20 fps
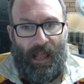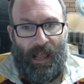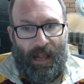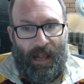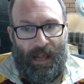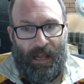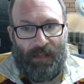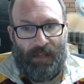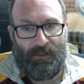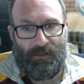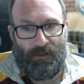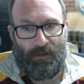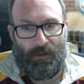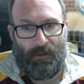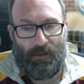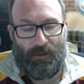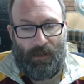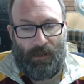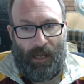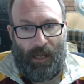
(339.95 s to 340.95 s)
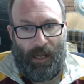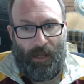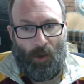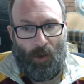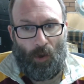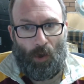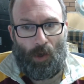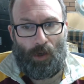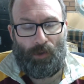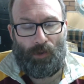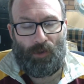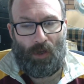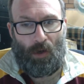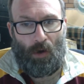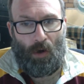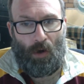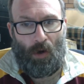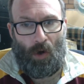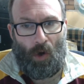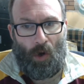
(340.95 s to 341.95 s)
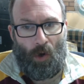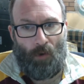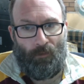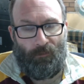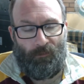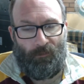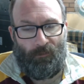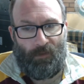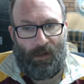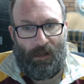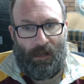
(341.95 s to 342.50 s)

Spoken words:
and a lot of